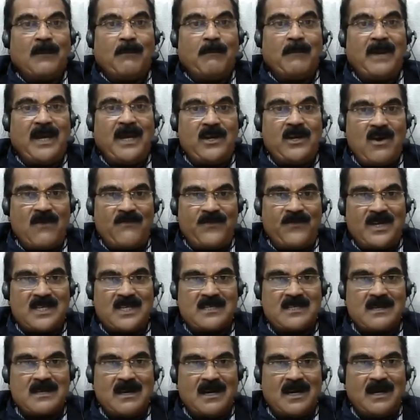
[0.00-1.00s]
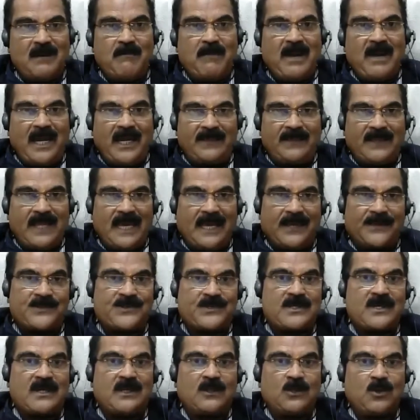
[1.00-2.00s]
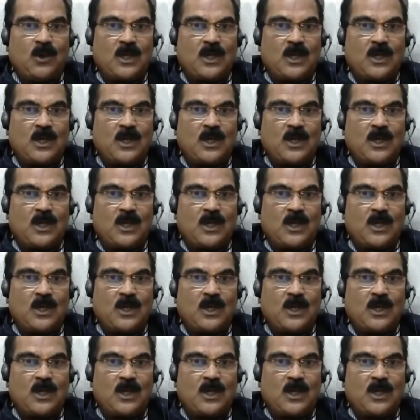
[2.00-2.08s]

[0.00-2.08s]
many of us learned many things.